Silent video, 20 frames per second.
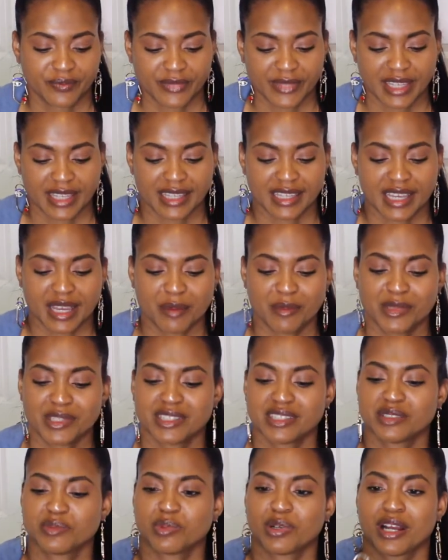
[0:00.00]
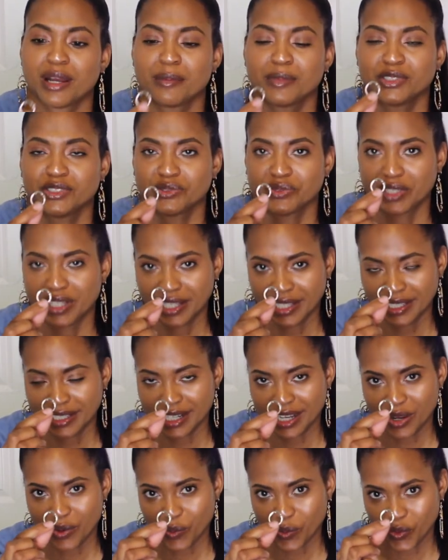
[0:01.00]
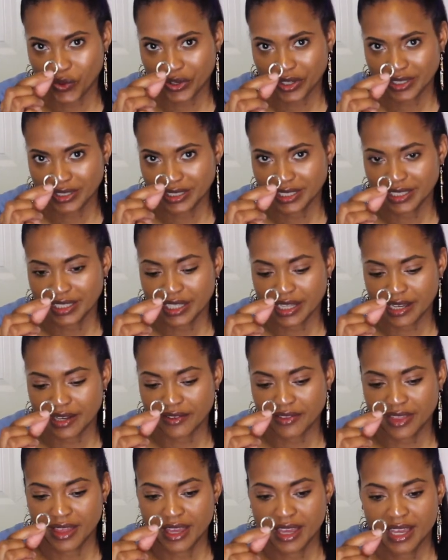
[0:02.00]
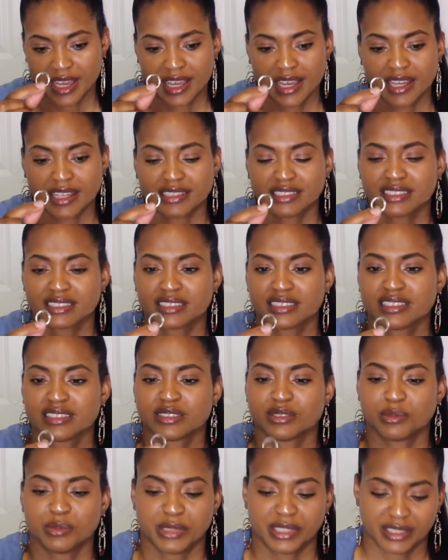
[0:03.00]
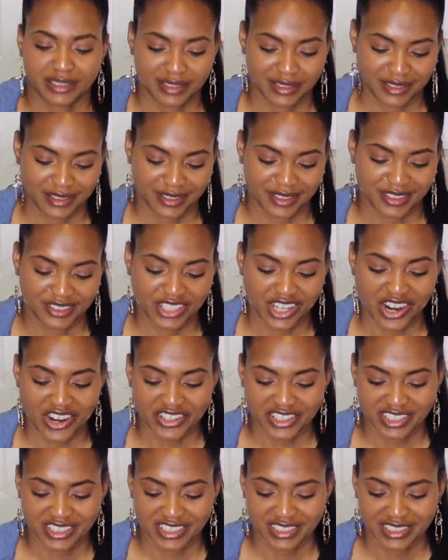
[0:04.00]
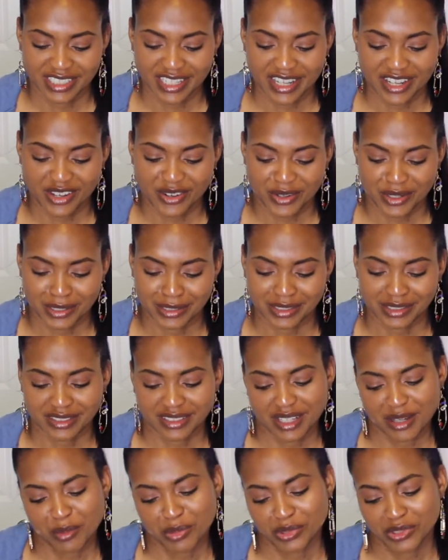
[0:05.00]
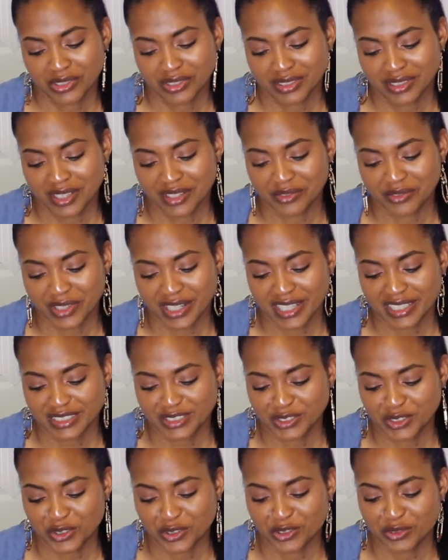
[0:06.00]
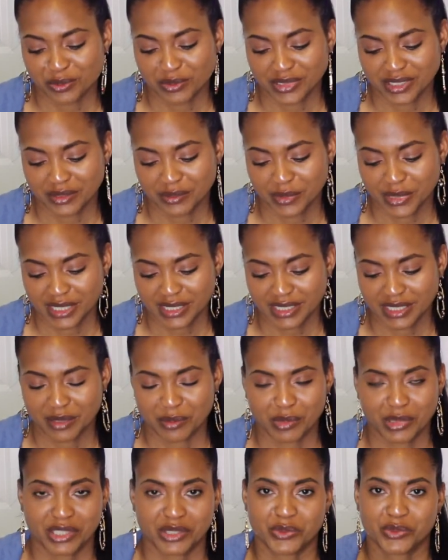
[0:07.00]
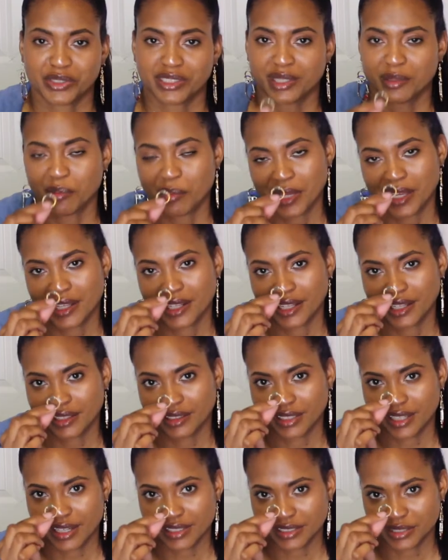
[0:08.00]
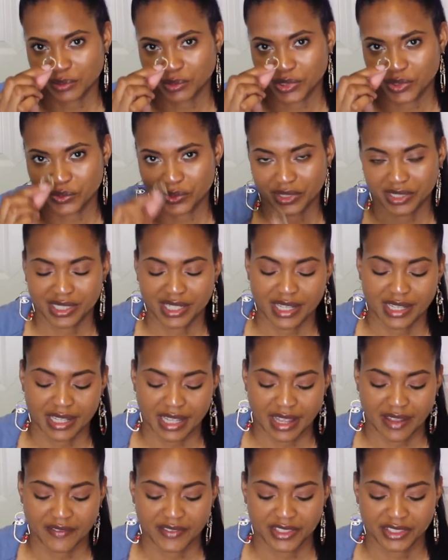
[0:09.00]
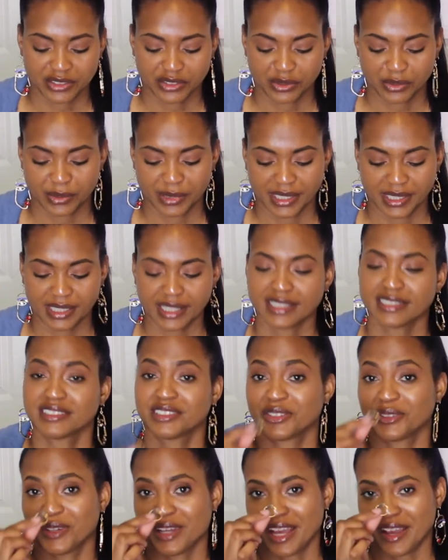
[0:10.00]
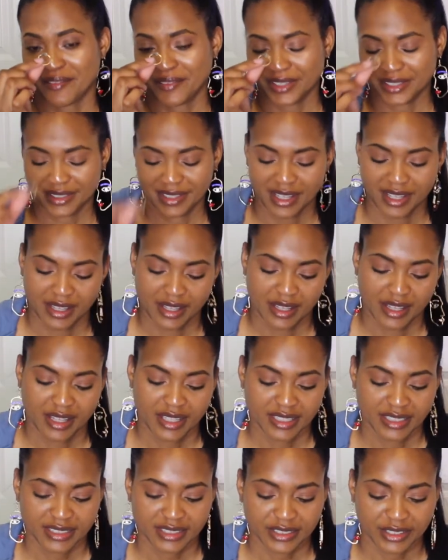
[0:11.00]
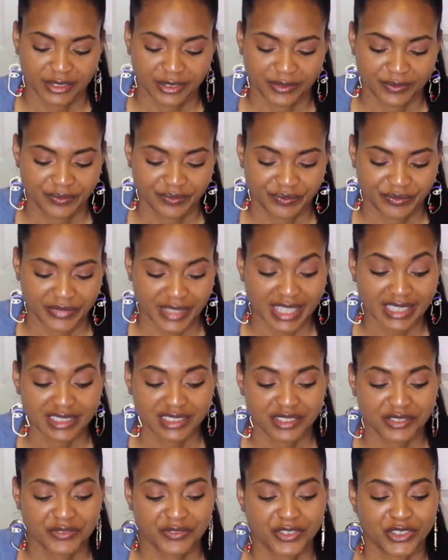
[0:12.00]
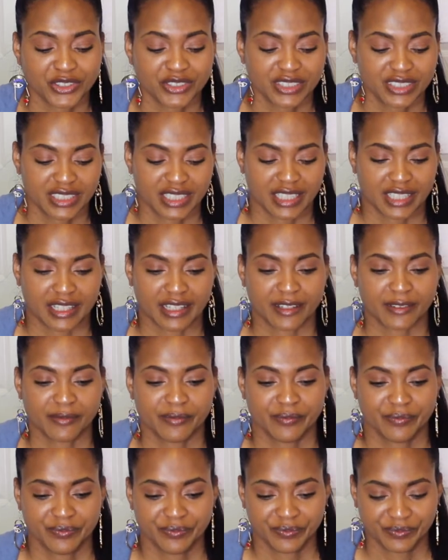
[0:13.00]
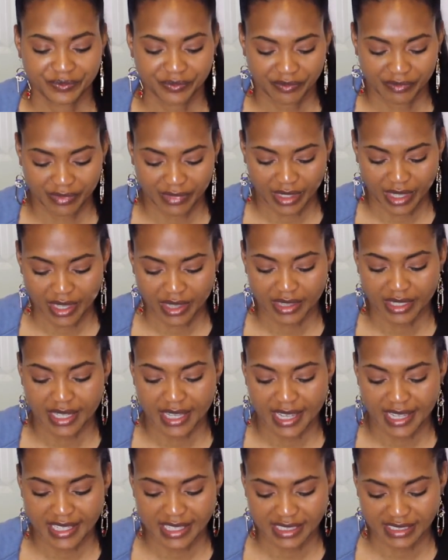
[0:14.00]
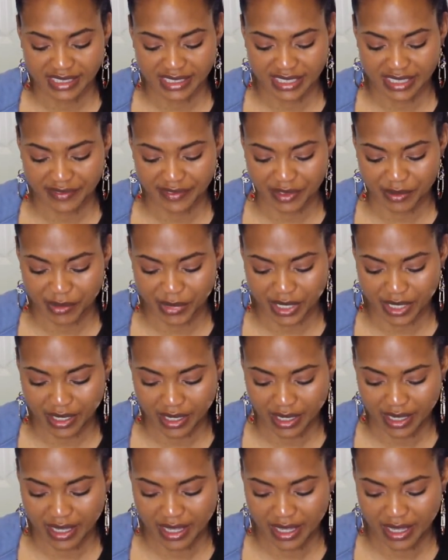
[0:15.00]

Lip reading: he gave me this promise ring and I wore it to death. It's a little bit tarnished now and a couple of rhinestones missing, but it really meant a lot to me when he gave this to me, and I still have it. So that's the first thing that he has given me.